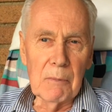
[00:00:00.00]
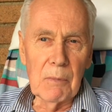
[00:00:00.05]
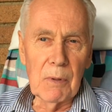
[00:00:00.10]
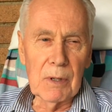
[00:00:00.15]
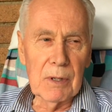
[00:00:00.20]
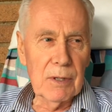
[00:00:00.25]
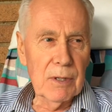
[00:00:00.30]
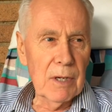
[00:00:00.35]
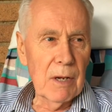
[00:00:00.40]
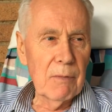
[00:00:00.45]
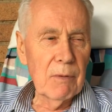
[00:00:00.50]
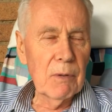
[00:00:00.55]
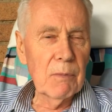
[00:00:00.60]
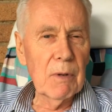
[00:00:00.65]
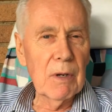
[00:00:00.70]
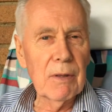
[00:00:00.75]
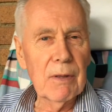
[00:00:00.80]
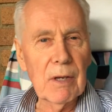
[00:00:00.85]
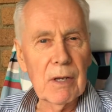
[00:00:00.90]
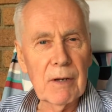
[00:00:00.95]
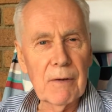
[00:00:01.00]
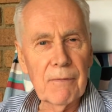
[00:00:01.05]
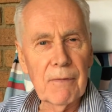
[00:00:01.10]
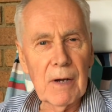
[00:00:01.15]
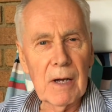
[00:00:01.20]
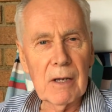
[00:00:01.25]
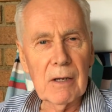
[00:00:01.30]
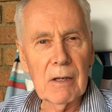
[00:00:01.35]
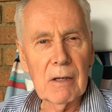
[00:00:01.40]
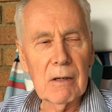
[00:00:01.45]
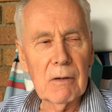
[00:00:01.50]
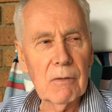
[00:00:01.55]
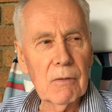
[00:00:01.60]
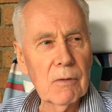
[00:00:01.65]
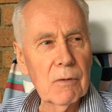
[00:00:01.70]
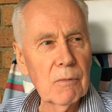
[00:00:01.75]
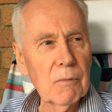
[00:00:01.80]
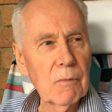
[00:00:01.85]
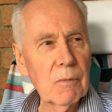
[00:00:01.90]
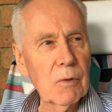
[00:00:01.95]
But it seemed to me that if I
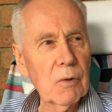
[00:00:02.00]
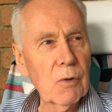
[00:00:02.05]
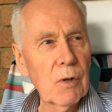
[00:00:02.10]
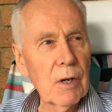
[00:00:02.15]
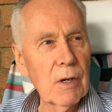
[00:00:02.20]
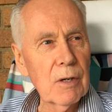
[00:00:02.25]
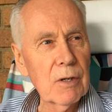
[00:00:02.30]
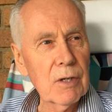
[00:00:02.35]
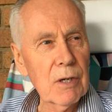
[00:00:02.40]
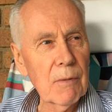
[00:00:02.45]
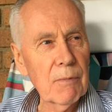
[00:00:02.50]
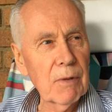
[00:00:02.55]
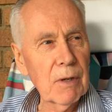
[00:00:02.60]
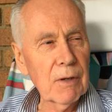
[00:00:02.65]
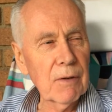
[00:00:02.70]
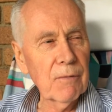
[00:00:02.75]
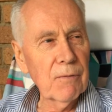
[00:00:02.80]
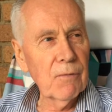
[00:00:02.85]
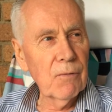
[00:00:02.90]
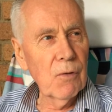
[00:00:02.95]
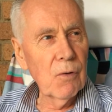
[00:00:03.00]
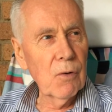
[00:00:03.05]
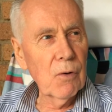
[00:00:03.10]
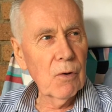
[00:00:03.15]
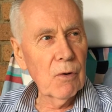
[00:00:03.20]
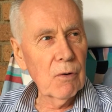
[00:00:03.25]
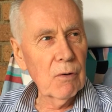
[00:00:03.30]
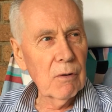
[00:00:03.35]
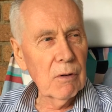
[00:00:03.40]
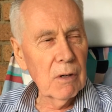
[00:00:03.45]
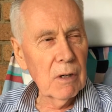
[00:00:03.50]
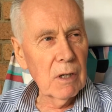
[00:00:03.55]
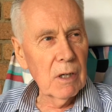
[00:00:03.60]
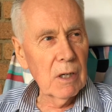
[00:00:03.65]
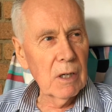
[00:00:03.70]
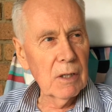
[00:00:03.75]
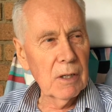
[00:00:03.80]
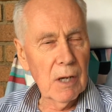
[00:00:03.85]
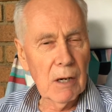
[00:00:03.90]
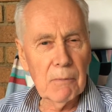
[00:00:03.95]
created something for
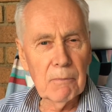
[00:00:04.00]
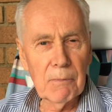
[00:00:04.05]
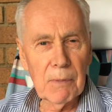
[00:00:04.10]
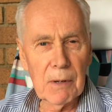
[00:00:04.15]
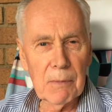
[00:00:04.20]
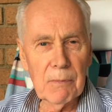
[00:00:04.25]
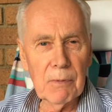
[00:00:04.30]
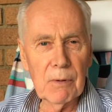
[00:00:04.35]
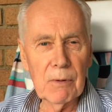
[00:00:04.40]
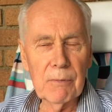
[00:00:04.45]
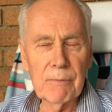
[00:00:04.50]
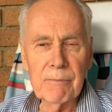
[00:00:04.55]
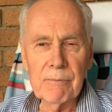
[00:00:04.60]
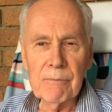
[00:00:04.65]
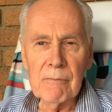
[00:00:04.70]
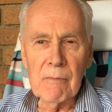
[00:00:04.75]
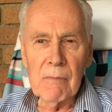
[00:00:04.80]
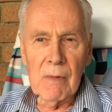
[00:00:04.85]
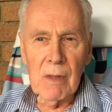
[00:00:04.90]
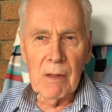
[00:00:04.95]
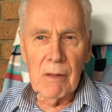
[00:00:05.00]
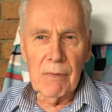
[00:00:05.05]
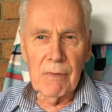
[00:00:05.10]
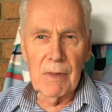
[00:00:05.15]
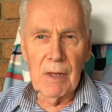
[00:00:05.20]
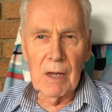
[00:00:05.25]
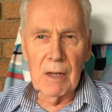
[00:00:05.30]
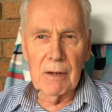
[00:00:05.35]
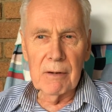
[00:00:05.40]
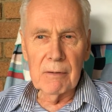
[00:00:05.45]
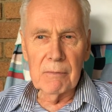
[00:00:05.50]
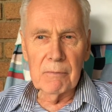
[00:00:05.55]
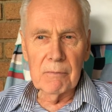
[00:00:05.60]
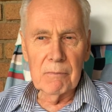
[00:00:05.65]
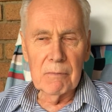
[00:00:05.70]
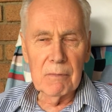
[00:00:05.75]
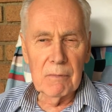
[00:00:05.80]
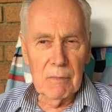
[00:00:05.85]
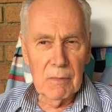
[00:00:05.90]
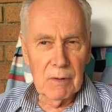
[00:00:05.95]
young people, then
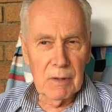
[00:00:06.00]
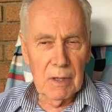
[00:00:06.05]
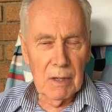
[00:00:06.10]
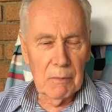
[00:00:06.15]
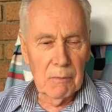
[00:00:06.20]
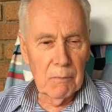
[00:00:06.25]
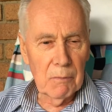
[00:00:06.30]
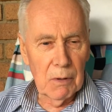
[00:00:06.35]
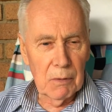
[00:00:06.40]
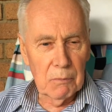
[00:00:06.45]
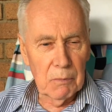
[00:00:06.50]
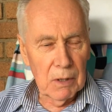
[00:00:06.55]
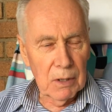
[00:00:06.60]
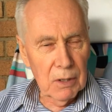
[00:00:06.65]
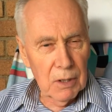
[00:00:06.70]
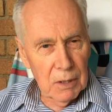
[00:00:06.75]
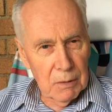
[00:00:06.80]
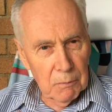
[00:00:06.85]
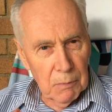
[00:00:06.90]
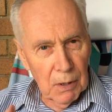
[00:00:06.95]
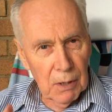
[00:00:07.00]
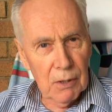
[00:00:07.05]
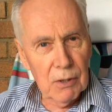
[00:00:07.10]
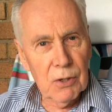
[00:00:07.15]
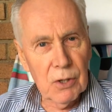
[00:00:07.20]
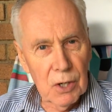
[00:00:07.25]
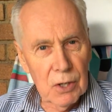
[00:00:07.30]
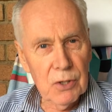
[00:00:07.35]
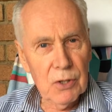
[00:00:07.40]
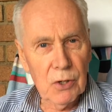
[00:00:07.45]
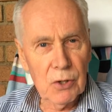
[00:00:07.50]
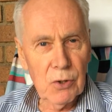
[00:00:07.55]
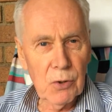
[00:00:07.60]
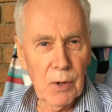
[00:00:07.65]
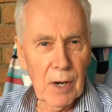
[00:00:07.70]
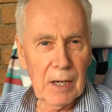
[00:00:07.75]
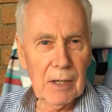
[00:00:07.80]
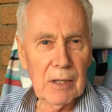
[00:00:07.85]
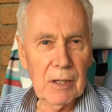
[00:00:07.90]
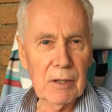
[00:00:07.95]
it would be parent-teacher
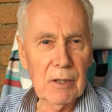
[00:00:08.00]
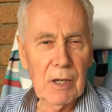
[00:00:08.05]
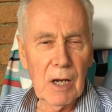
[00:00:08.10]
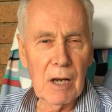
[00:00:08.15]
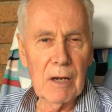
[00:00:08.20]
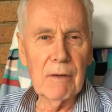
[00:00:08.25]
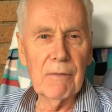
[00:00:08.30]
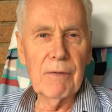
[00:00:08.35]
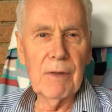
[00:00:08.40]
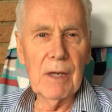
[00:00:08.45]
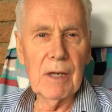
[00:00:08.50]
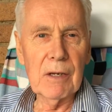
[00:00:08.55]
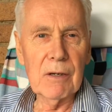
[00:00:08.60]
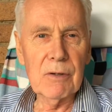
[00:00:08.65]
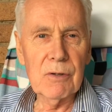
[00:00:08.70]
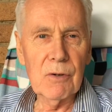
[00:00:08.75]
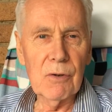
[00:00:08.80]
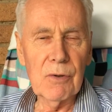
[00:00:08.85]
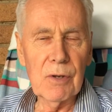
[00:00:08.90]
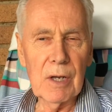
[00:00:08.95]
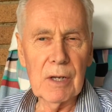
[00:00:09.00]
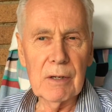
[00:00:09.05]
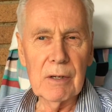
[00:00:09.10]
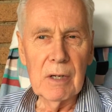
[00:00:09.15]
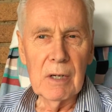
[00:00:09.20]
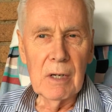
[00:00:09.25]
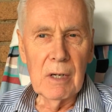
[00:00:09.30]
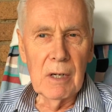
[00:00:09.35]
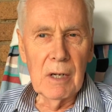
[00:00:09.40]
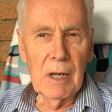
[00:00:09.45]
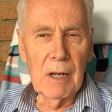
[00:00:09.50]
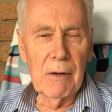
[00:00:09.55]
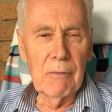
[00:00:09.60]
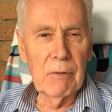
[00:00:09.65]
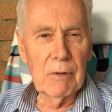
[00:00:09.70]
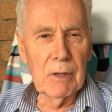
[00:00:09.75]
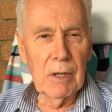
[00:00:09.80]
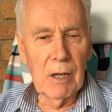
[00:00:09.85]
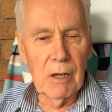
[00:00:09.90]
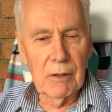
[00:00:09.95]
directed kind of thing, so that it
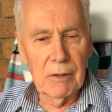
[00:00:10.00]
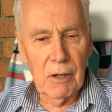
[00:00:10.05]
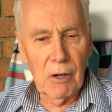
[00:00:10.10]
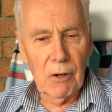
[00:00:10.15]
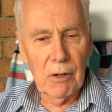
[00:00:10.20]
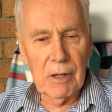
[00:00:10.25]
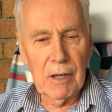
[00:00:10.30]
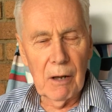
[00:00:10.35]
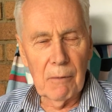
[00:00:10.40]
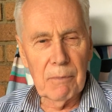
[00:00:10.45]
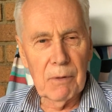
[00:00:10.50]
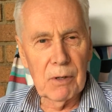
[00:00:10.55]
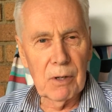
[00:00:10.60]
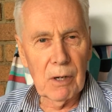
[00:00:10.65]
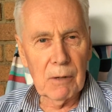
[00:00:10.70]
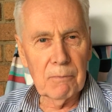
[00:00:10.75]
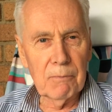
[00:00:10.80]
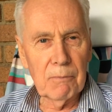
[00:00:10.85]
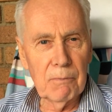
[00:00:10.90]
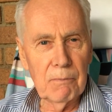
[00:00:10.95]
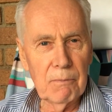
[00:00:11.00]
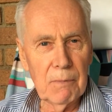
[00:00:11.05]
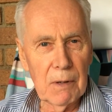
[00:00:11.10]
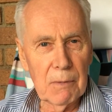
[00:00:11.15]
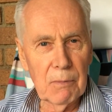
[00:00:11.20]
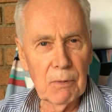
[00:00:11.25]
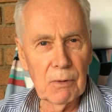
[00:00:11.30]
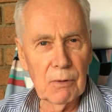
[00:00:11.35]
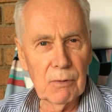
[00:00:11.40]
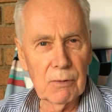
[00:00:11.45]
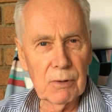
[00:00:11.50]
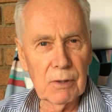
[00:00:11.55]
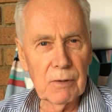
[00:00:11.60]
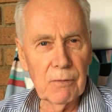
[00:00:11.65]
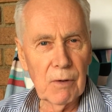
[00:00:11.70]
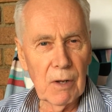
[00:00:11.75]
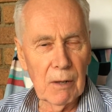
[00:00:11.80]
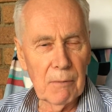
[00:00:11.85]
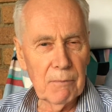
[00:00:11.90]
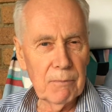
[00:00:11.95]
would not only help the young people
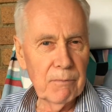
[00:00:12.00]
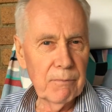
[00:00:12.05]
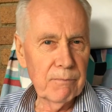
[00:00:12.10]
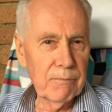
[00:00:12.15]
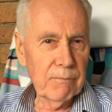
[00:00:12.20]
develop